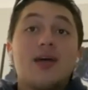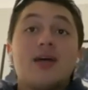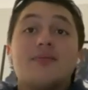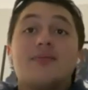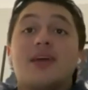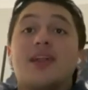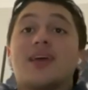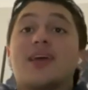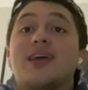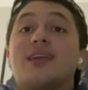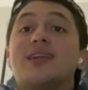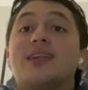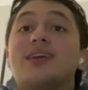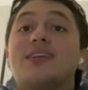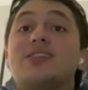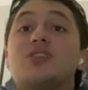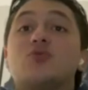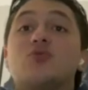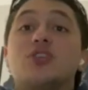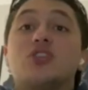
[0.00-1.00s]
then it can
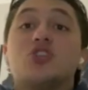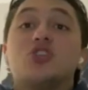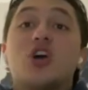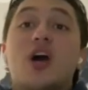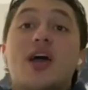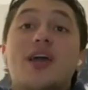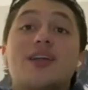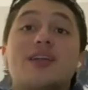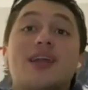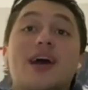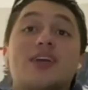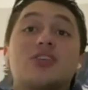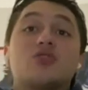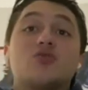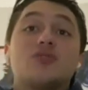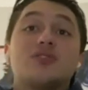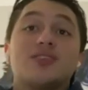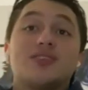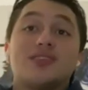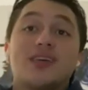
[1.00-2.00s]
lead to a giant
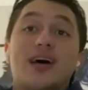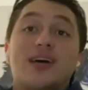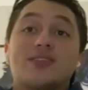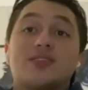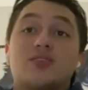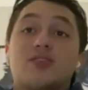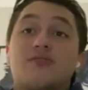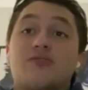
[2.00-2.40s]
natural disaster